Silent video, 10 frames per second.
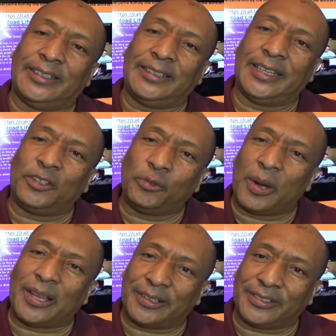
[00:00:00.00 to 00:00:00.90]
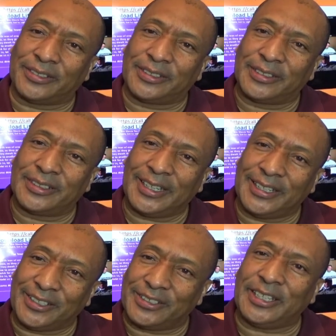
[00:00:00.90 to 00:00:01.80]
that dwells in
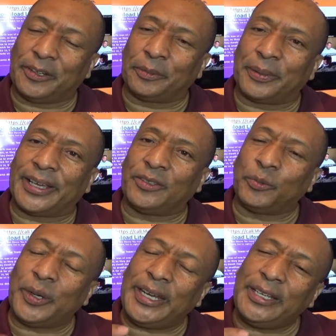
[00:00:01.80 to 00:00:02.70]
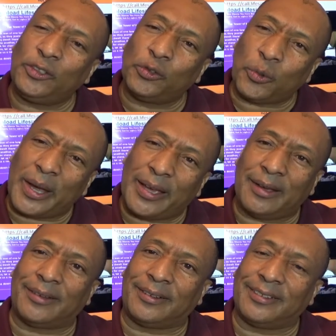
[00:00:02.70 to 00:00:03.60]
the secret place, we
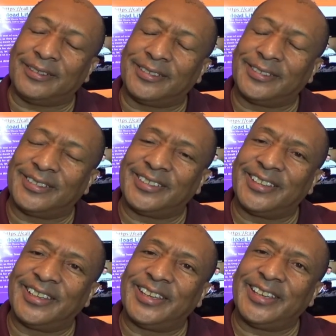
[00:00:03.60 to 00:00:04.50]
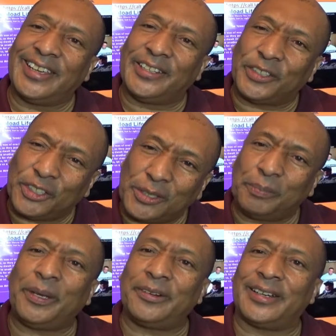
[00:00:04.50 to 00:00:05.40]
dwell in the
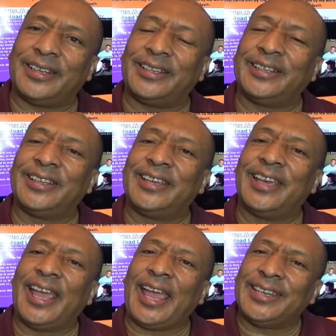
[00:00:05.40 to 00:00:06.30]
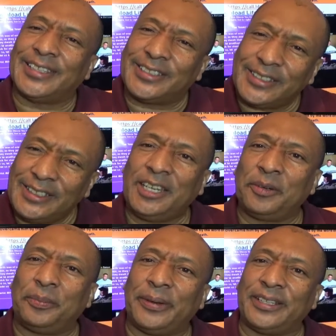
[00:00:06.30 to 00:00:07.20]
Spirit and the
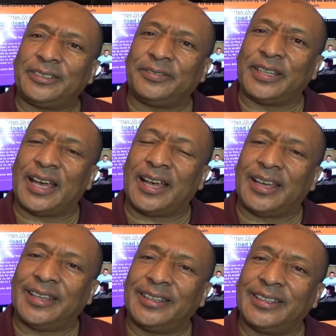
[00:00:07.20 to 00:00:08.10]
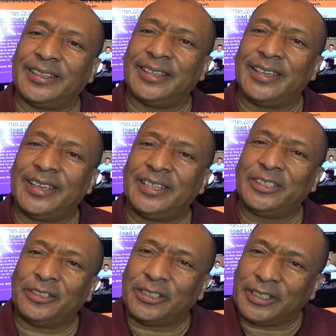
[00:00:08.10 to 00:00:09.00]
secret place of God
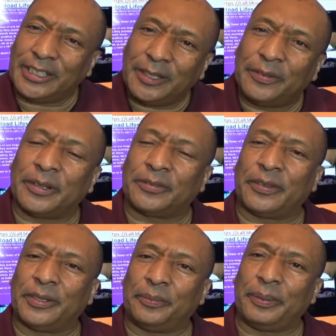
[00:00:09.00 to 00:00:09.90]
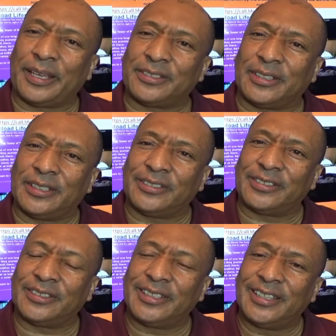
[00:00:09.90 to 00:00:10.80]
to deliver us from the
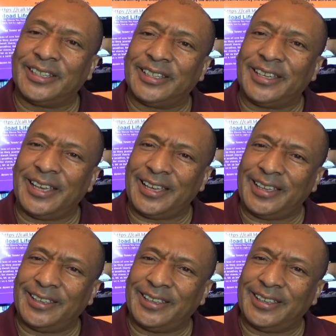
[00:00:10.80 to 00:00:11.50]
pestilence, huh?